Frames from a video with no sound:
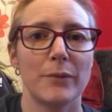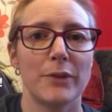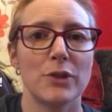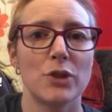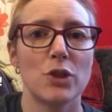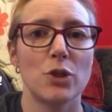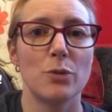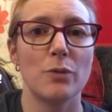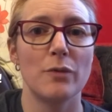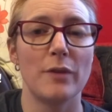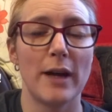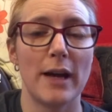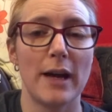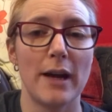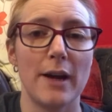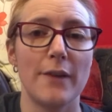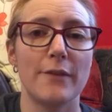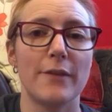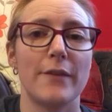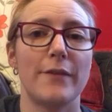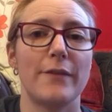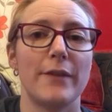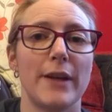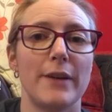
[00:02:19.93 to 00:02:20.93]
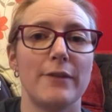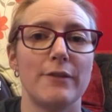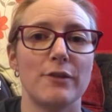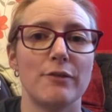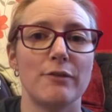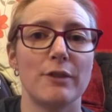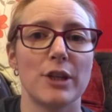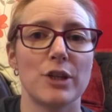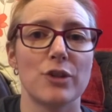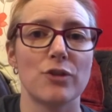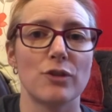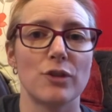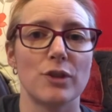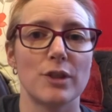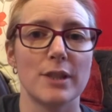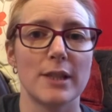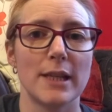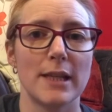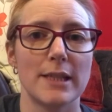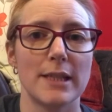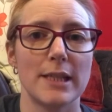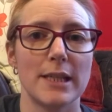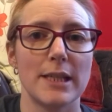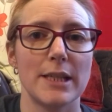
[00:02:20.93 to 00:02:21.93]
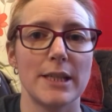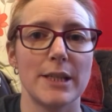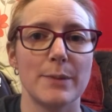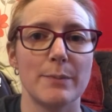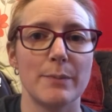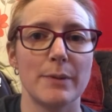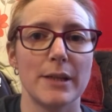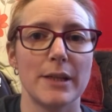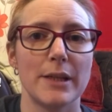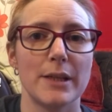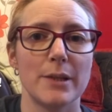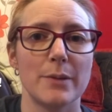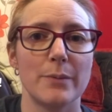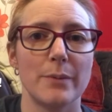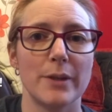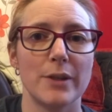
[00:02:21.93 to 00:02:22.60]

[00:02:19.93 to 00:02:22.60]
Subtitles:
two of our other favourite restaurants at Disney Springs,